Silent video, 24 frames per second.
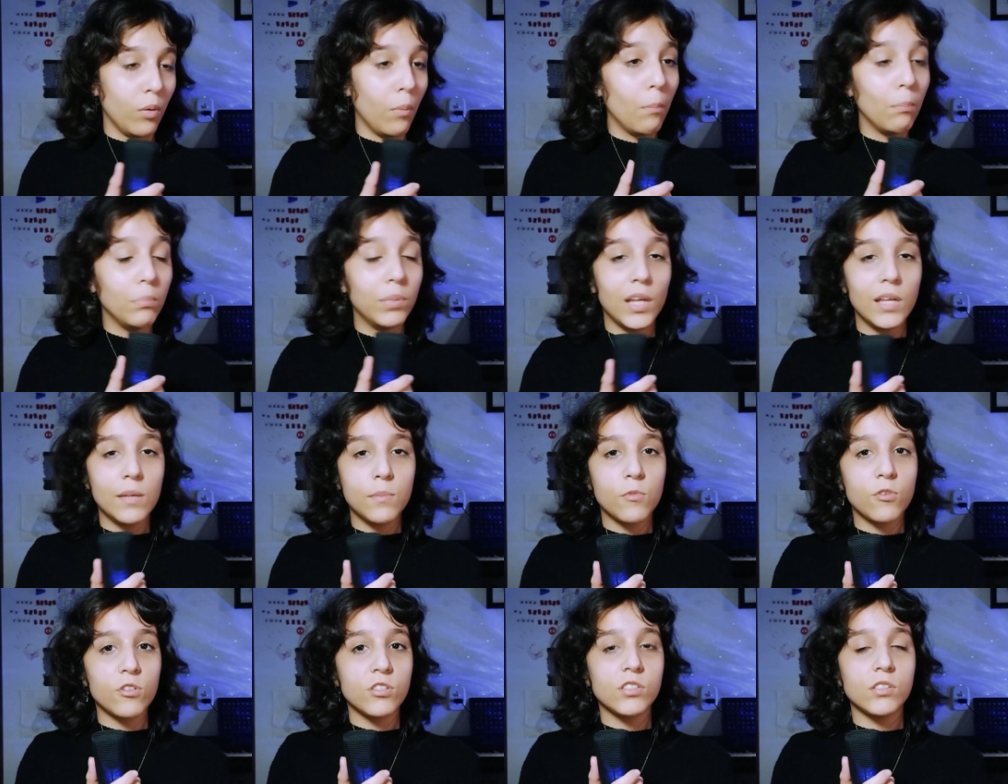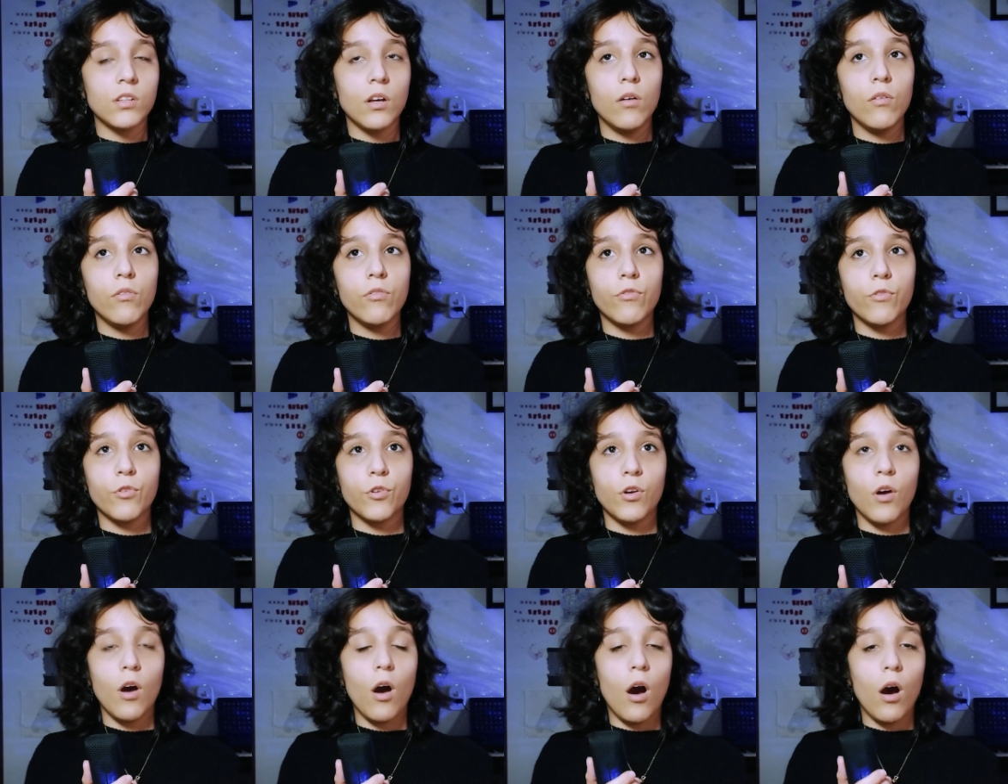Don't blame yourself
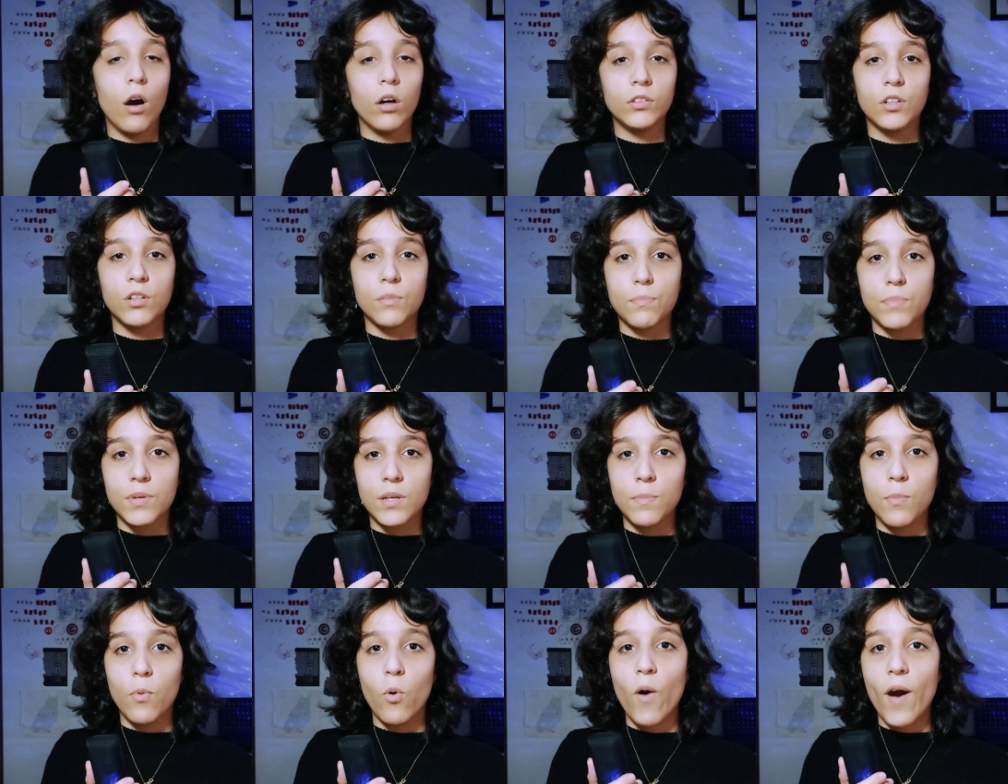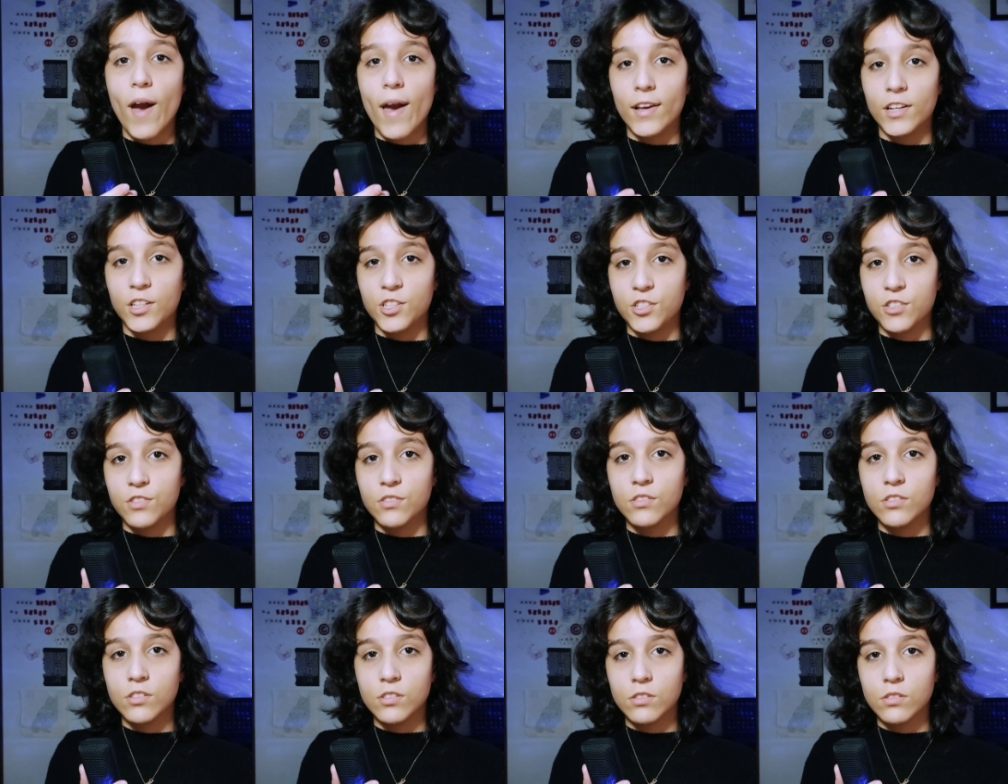for other people's
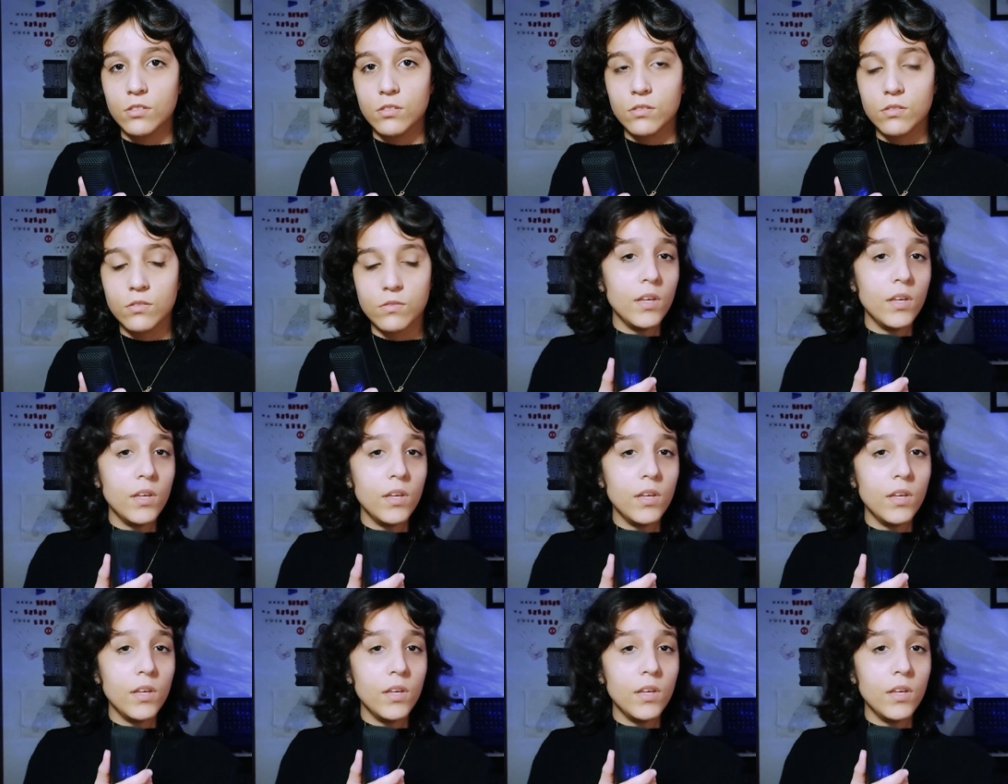actions.